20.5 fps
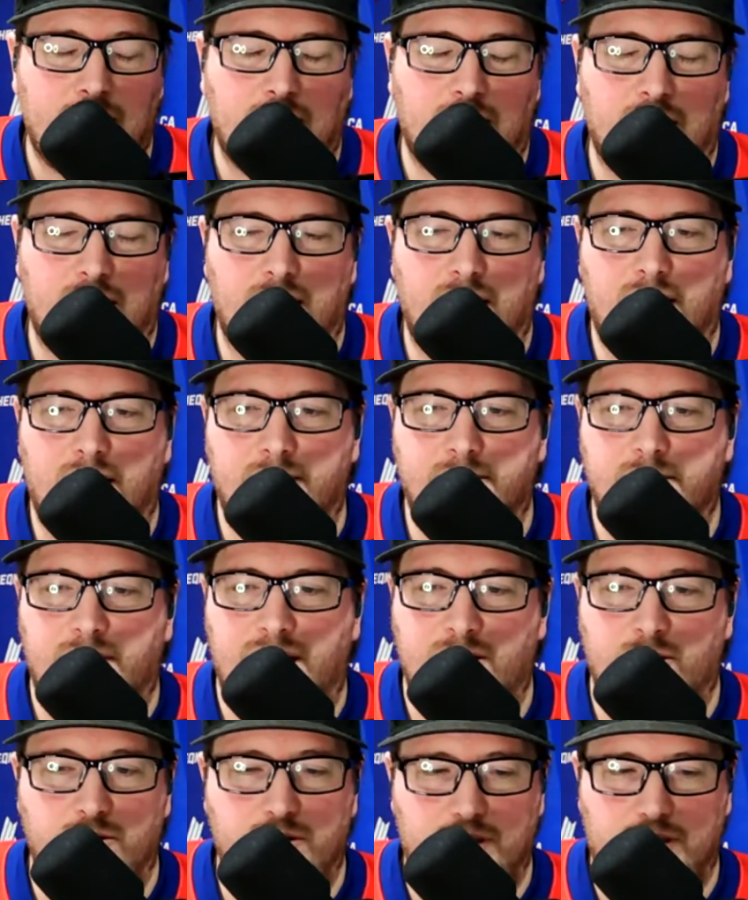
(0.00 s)
I
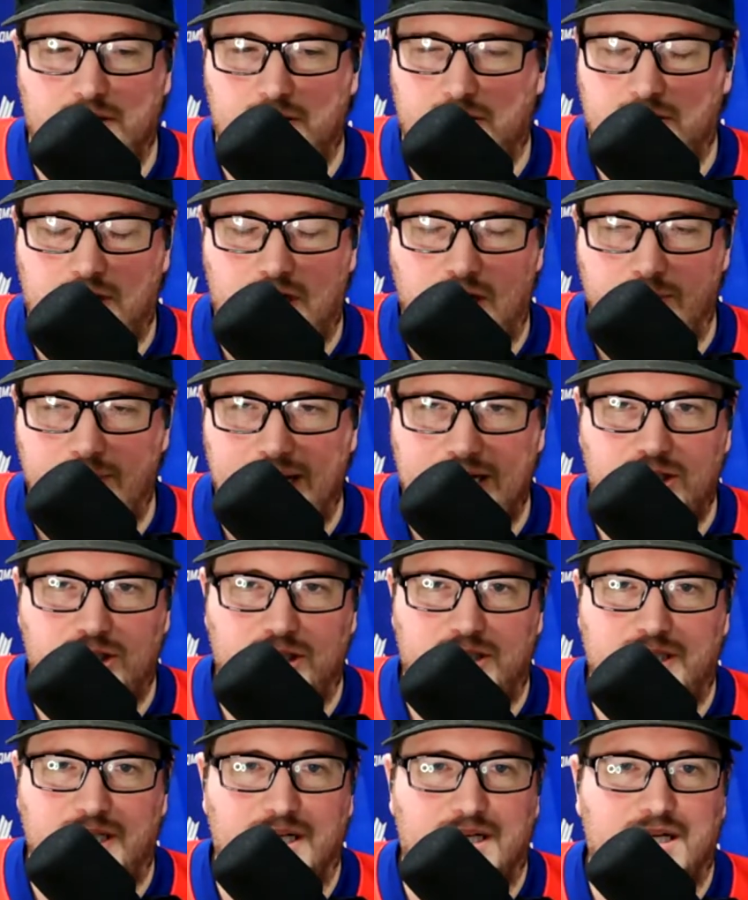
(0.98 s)
know that Quebec
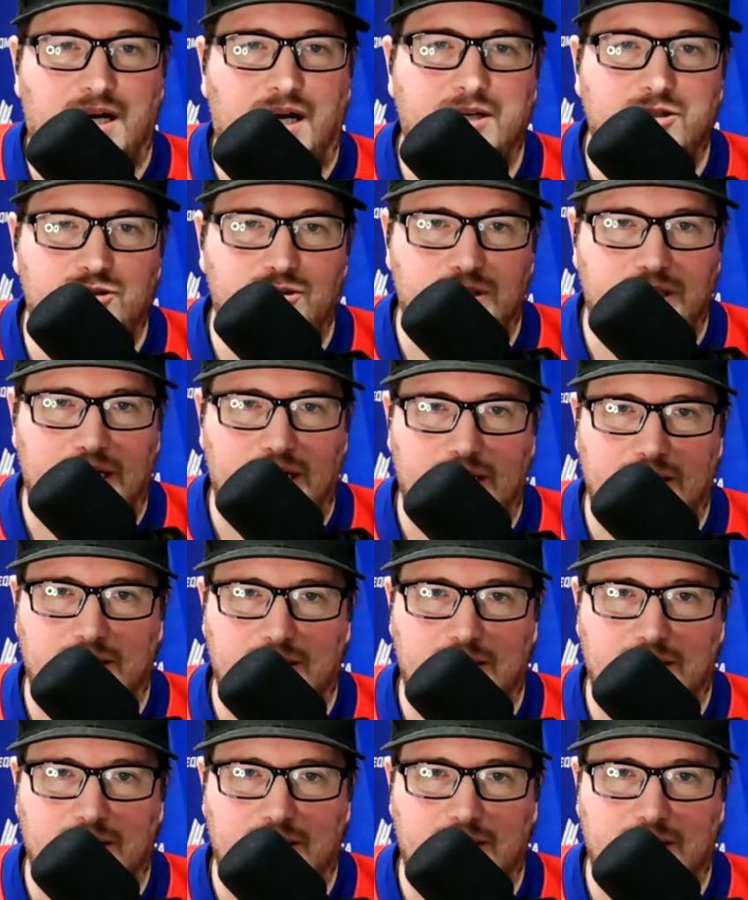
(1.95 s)
just did a country night.